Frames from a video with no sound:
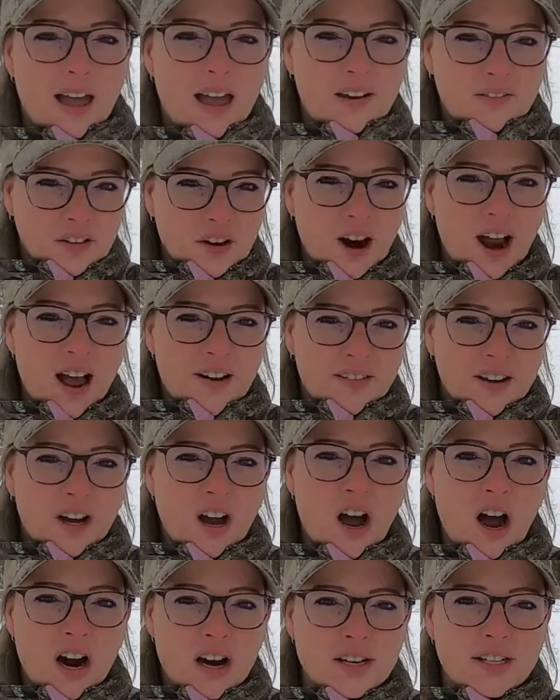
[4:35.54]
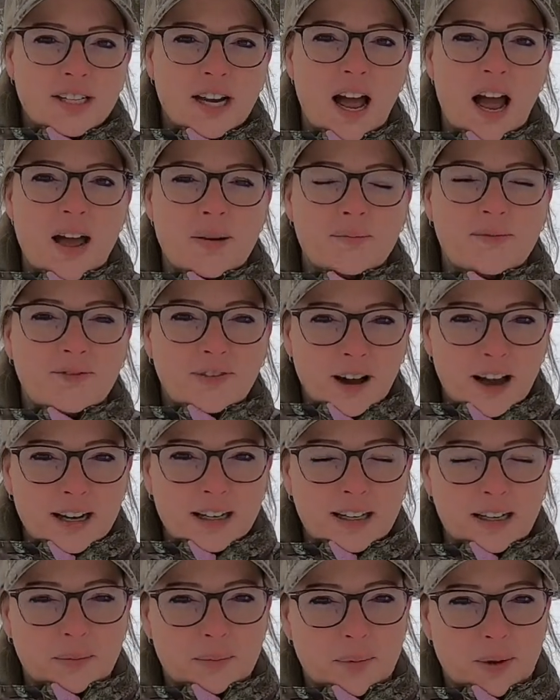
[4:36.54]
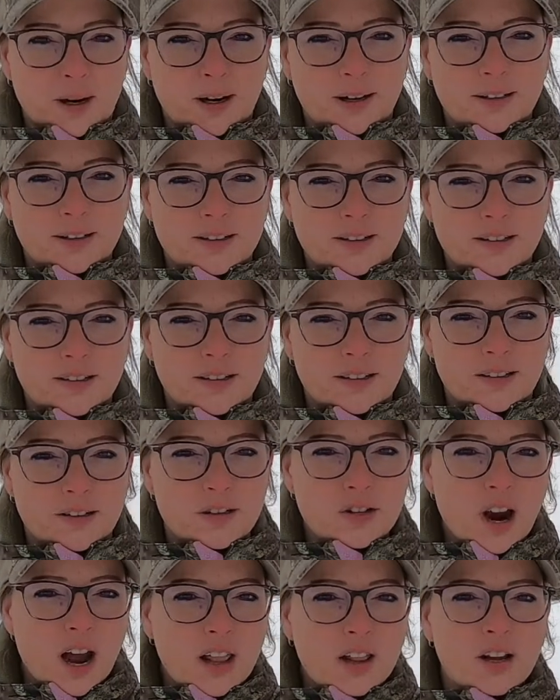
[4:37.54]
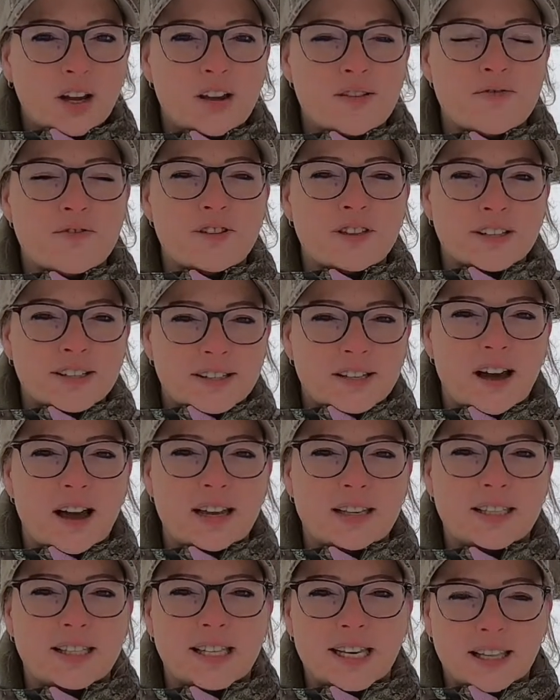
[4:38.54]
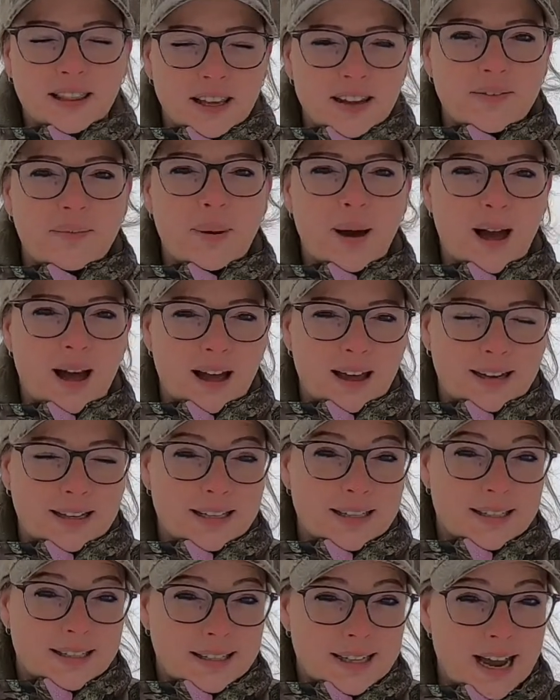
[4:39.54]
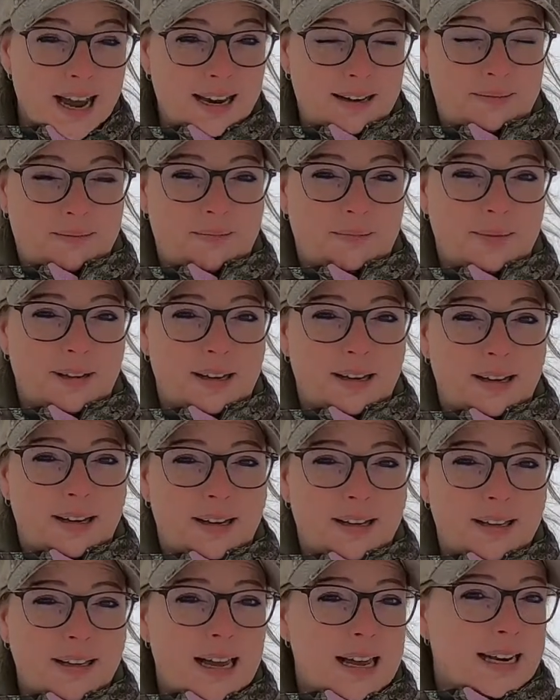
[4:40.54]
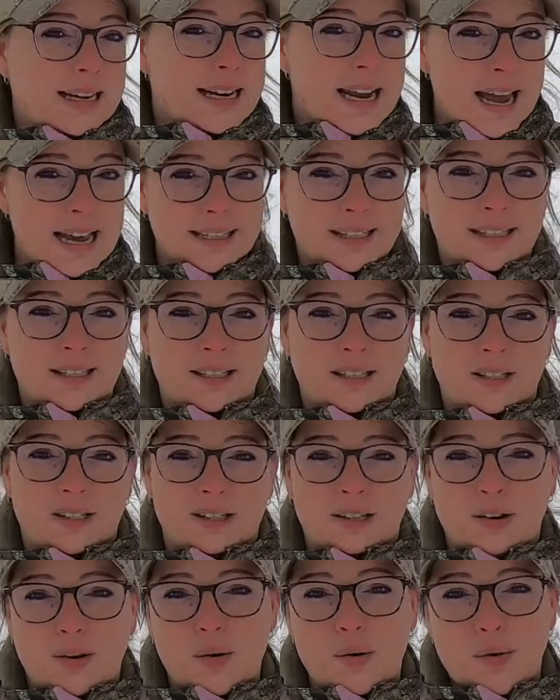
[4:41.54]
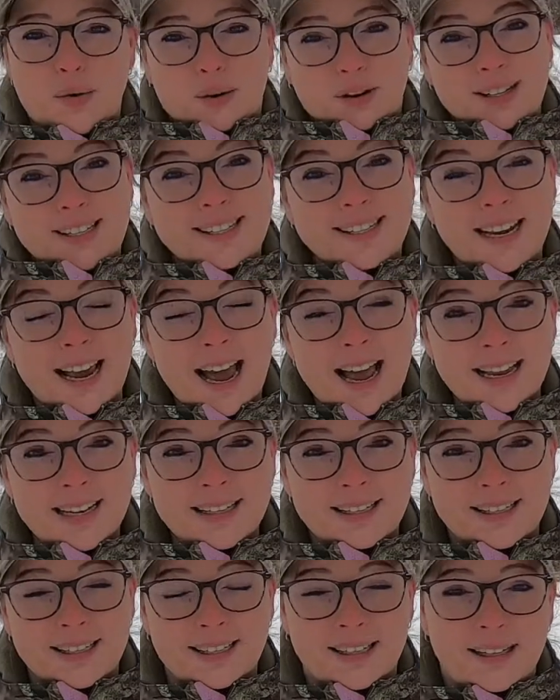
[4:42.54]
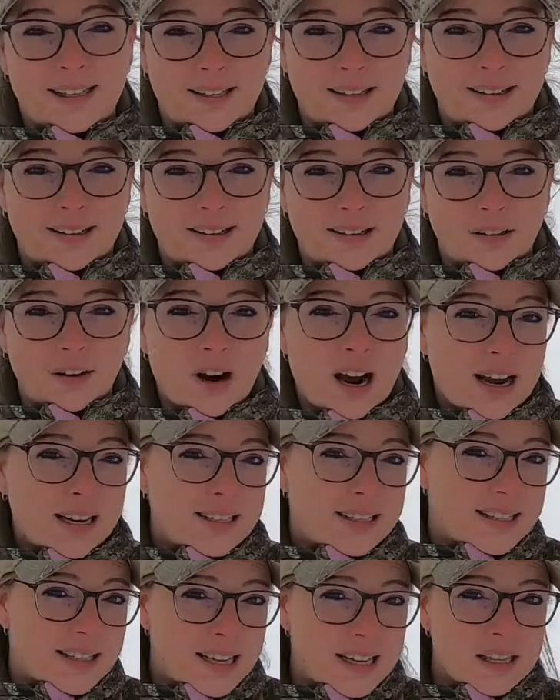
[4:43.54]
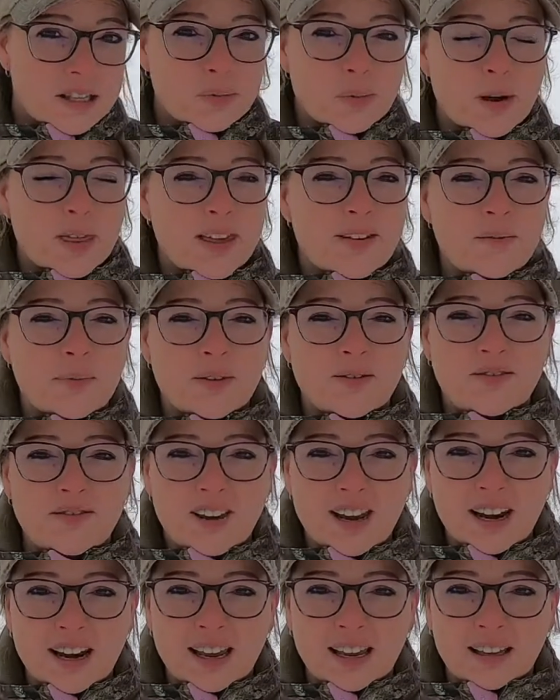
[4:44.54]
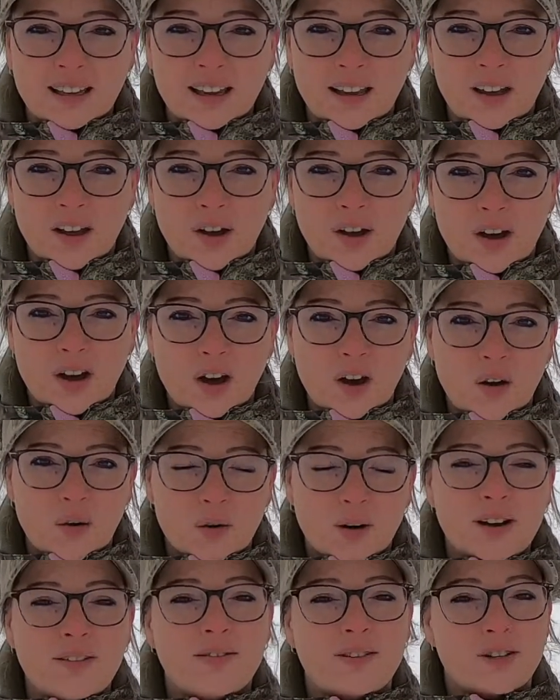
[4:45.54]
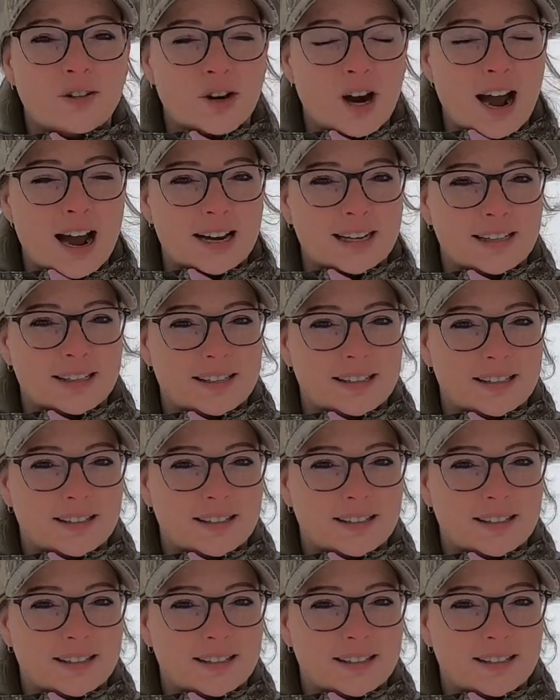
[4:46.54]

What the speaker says: If you're having a hard time finding birds, try looking for the signs they leave behind instead, like nests, or scat, cracked seeds where they've been feeding, or even tracks.